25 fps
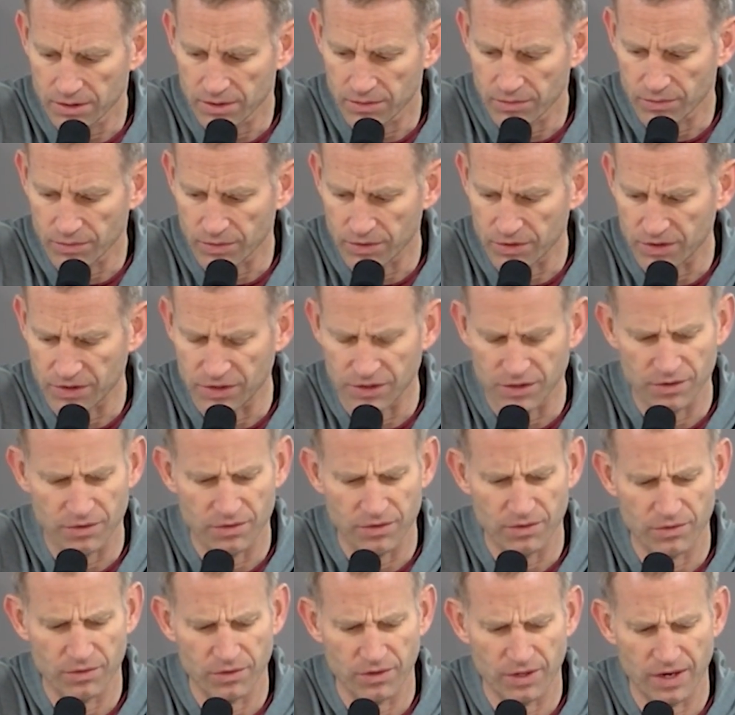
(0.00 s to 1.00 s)
was it
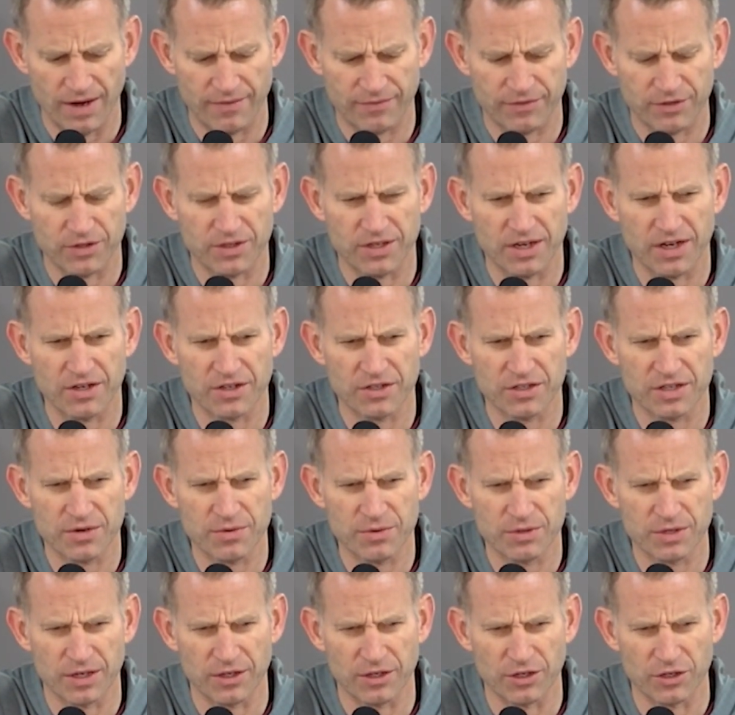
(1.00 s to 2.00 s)
after Tennessee
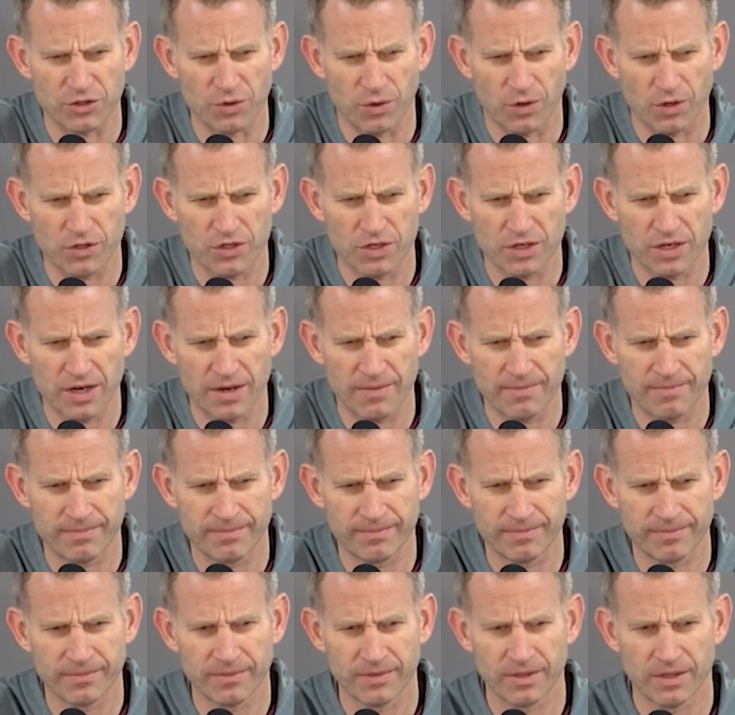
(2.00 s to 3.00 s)
was at the Georgia game,
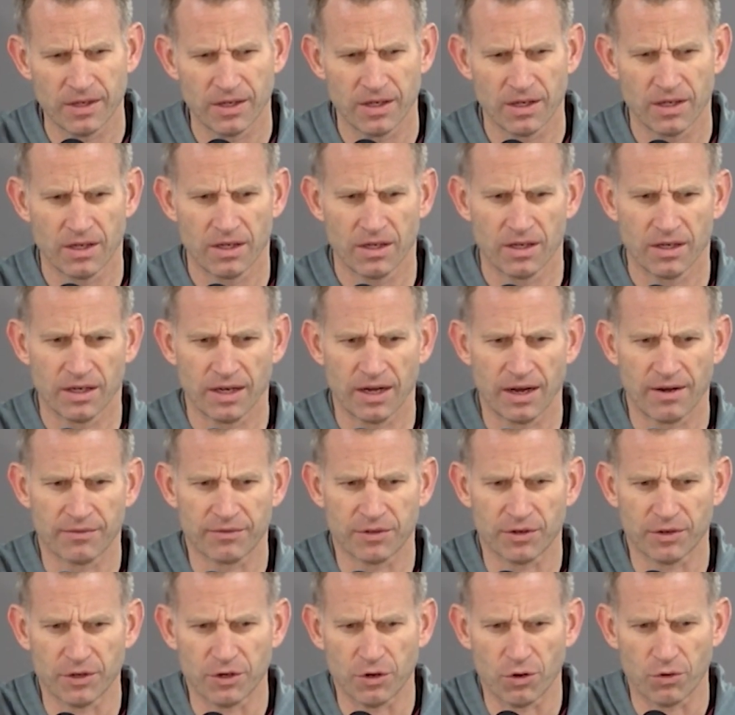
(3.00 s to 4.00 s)
and
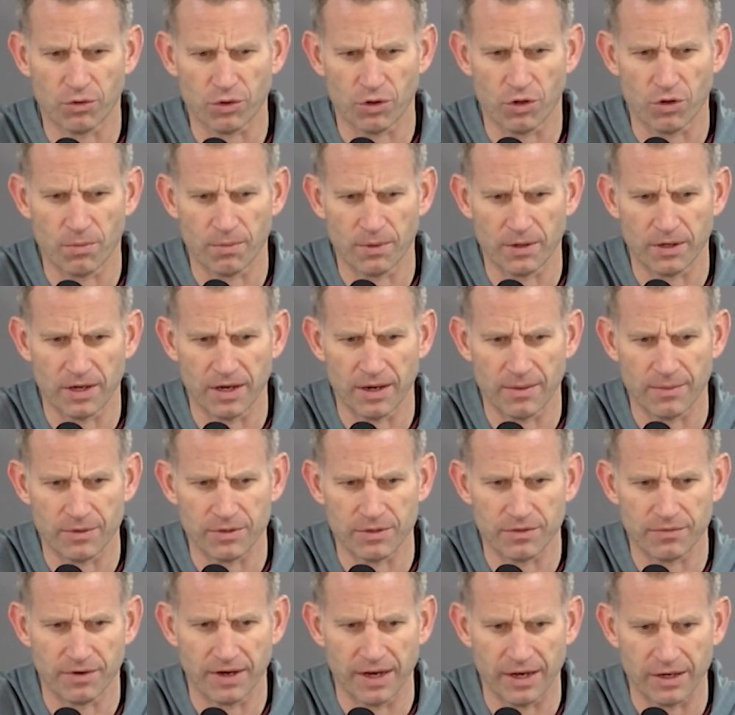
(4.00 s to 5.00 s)
after the Oklahoma game was
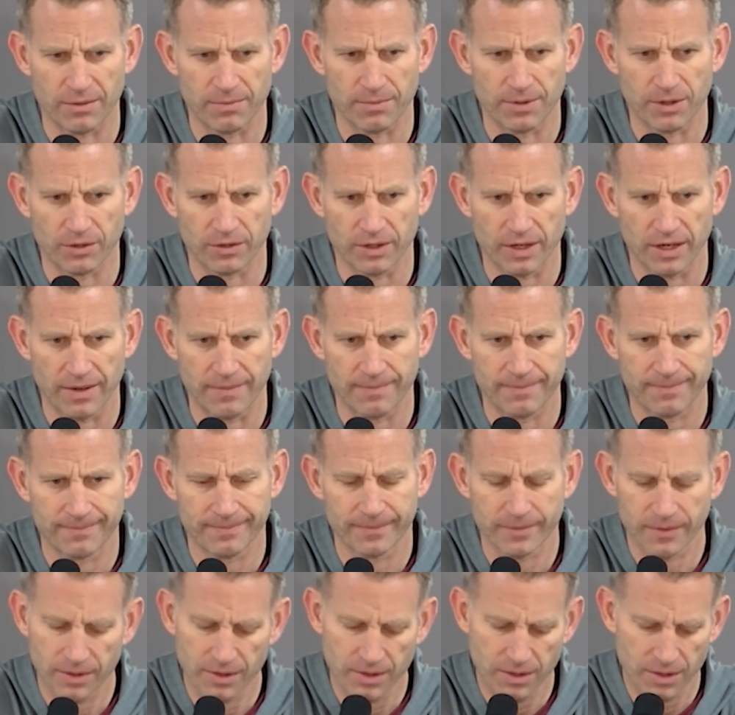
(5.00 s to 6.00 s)
the Vanderbilt game.
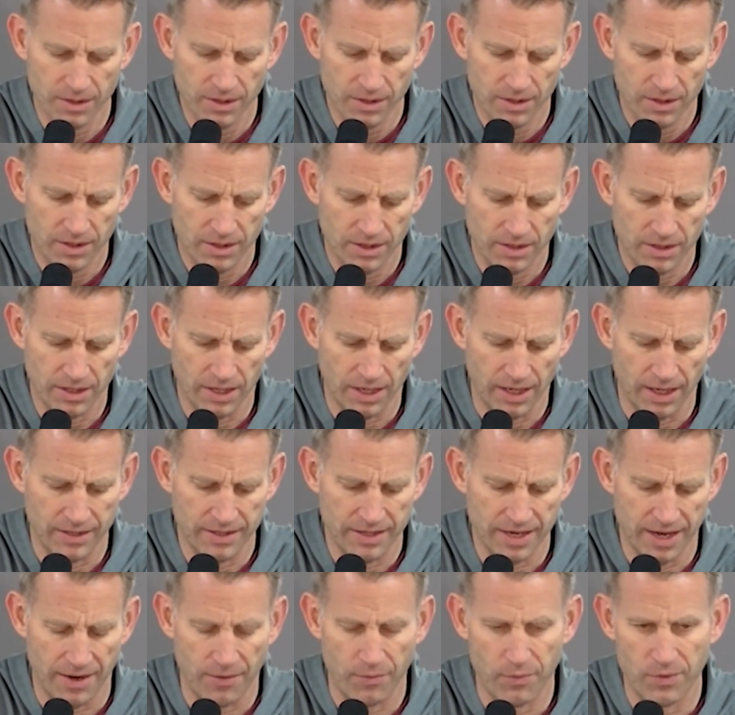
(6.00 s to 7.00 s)
Yeah,
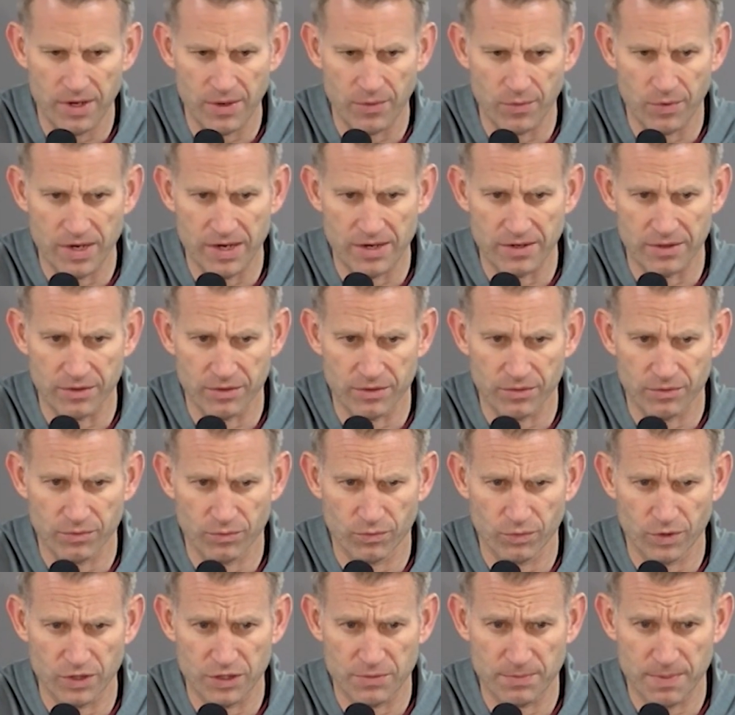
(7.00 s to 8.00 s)
yeah, we we
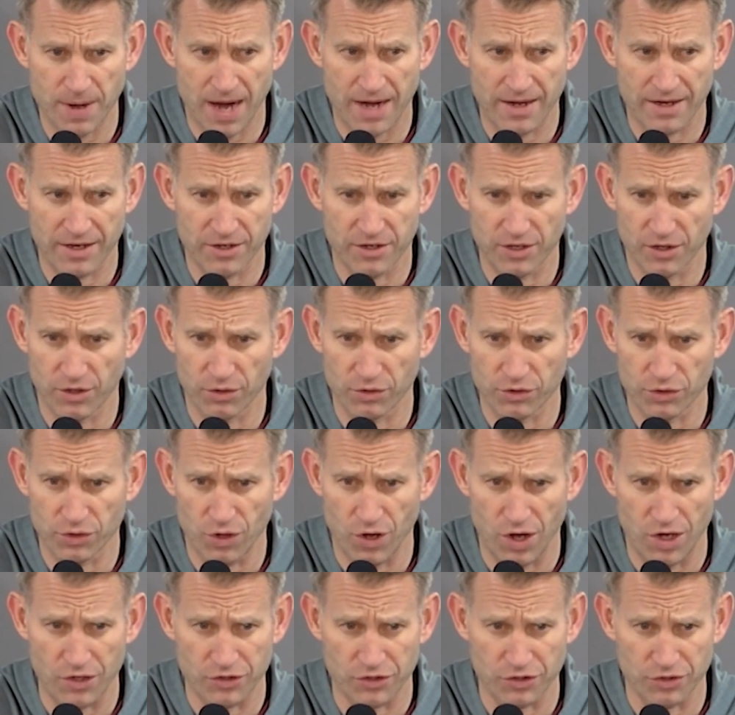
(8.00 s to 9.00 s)
responded to those
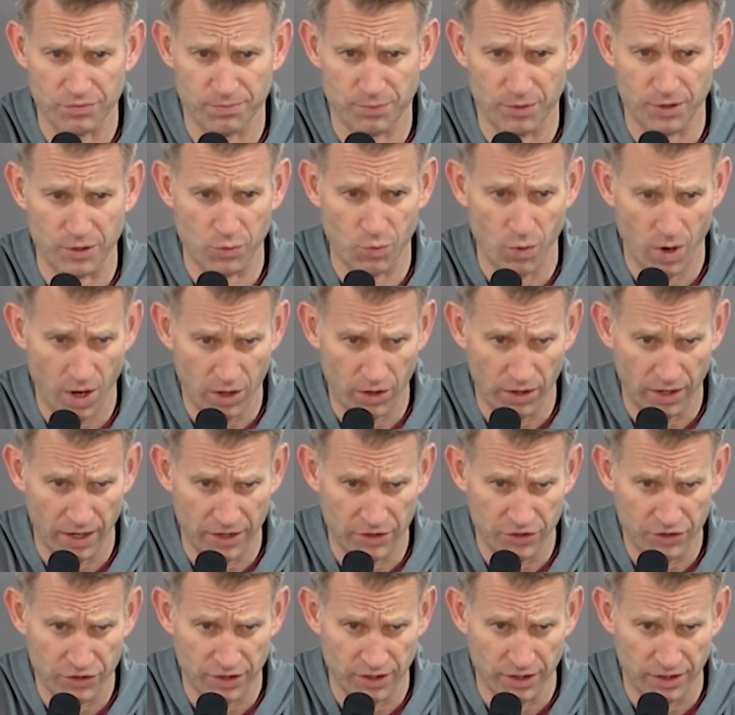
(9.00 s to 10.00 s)
losses pretty well
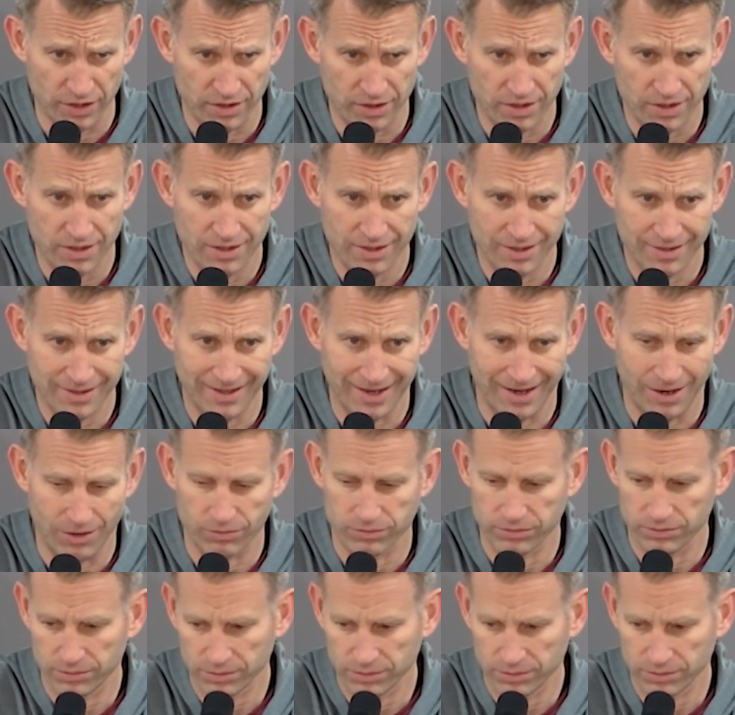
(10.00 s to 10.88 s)
last year. Now,